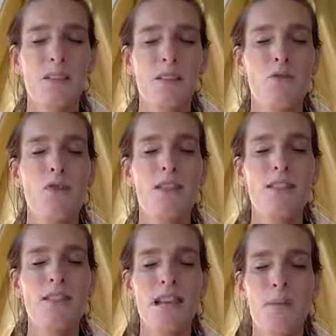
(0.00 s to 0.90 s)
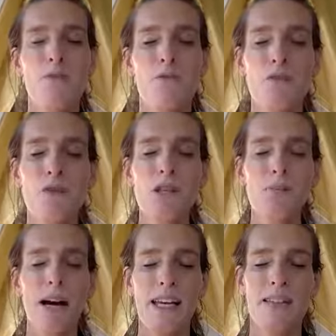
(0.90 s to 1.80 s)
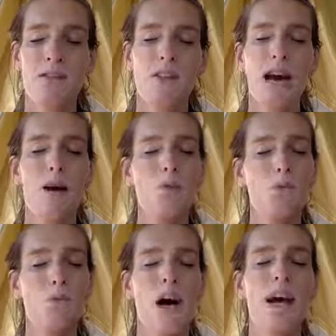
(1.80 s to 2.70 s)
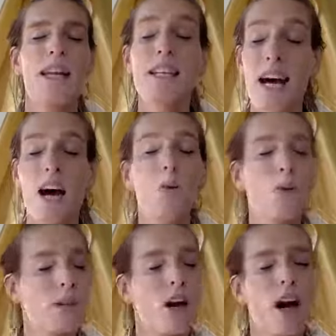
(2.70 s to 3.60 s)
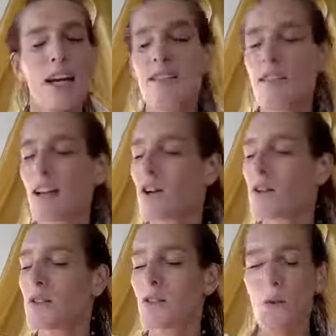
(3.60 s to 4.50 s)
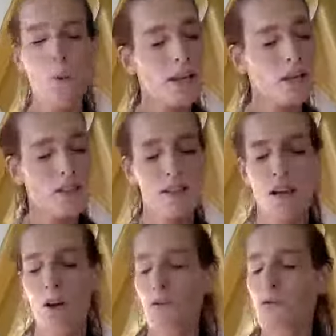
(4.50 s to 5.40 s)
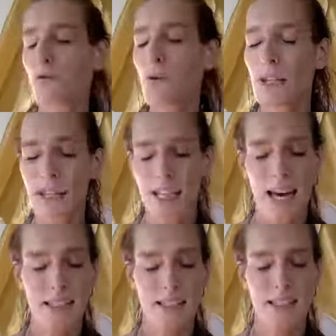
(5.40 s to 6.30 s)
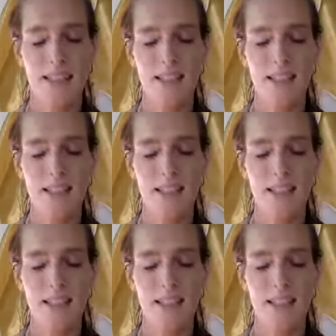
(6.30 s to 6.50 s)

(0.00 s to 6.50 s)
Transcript: If you can tap fully back into that right now with your eyes closed, with yourself fully connected.